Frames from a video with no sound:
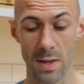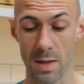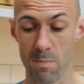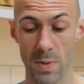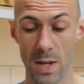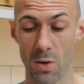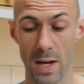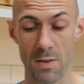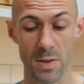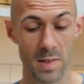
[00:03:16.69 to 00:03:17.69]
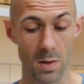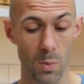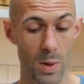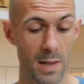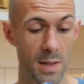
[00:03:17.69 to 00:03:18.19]
They're not heavy, so
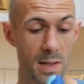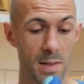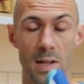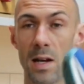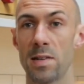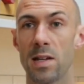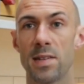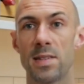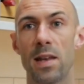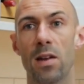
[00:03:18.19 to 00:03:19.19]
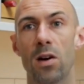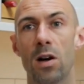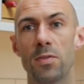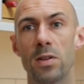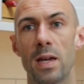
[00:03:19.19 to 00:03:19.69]
I weighed these, size
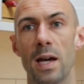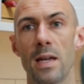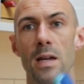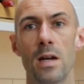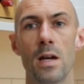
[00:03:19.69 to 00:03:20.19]
10.5 UK,